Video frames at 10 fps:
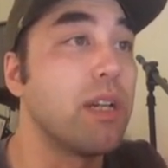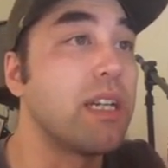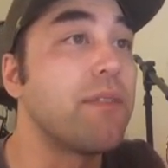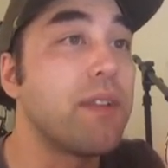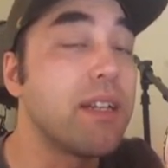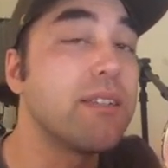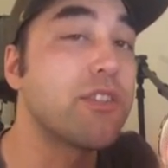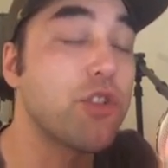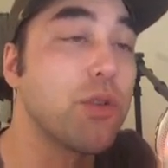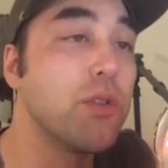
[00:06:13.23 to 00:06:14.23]
And if it is
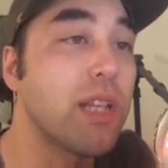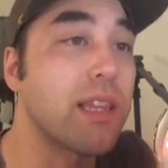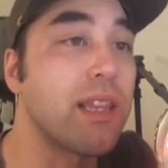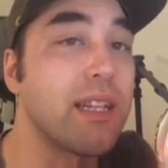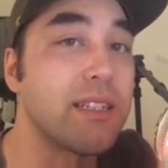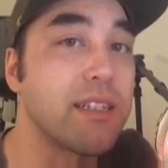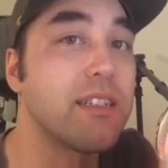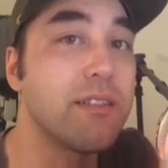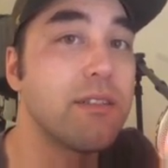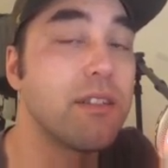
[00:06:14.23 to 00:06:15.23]
true that they
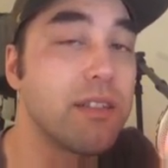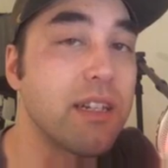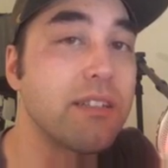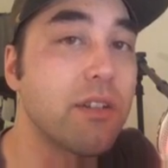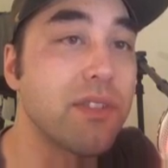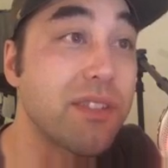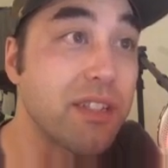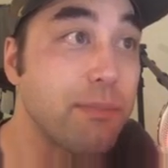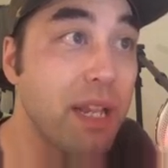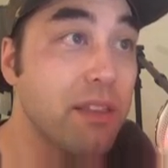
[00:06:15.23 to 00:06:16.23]
did, the Denisovans
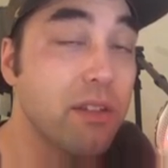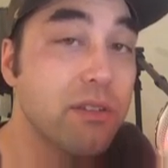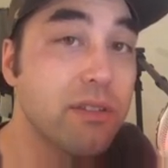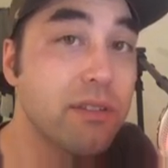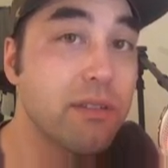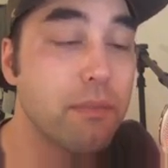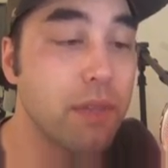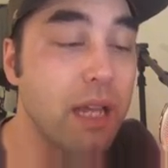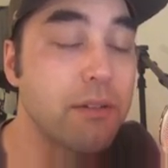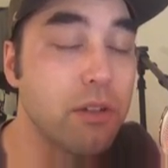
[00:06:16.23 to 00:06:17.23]
did make those
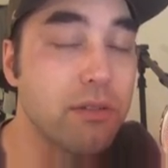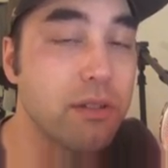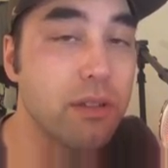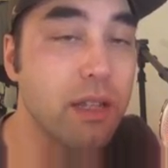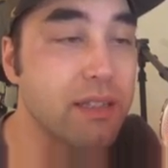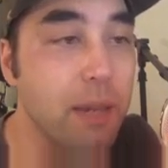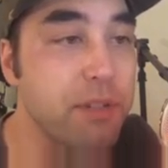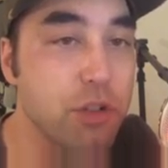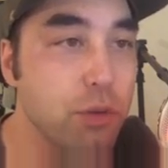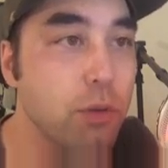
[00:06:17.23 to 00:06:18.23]
that the, that type
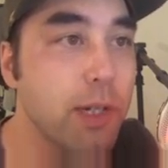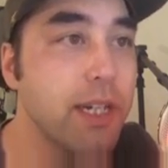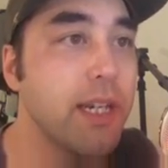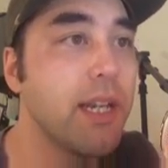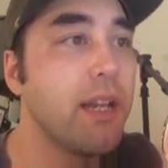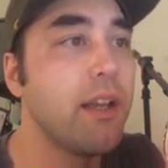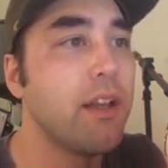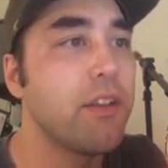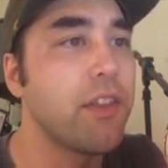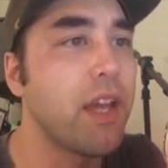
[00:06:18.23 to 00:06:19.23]
of jewelry,
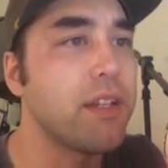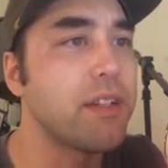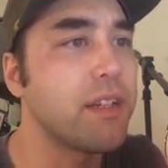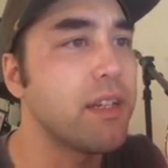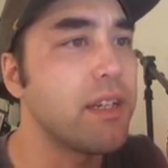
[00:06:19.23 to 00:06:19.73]
then